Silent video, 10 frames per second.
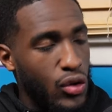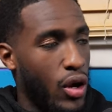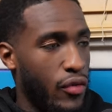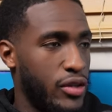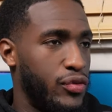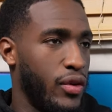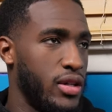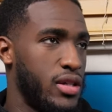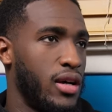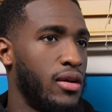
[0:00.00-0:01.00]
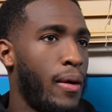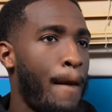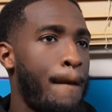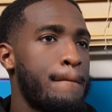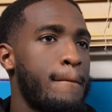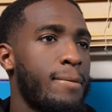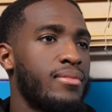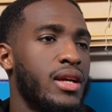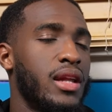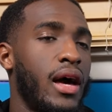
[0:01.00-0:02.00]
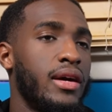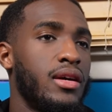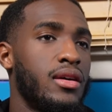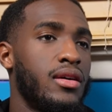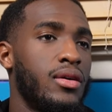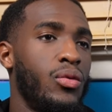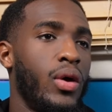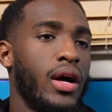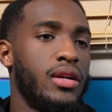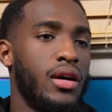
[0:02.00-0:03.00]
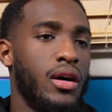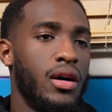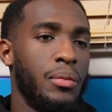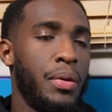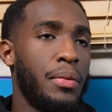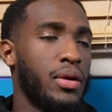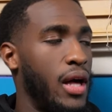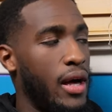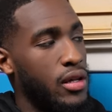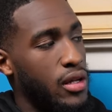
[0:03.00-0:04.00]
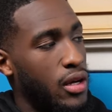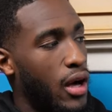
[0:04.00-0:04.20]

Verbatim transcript: you know what I find it's funny as hell, like when uh people are like heckling a